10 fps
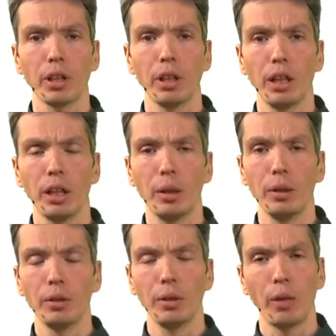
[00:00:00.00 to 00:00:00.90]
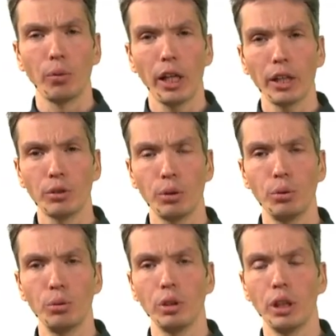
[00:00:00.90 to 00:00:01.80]
I would like
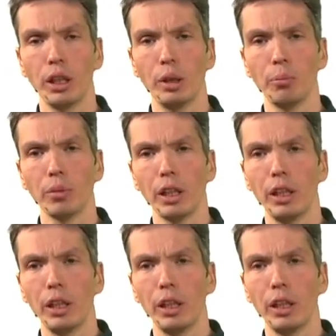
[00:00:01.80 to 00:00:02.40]
to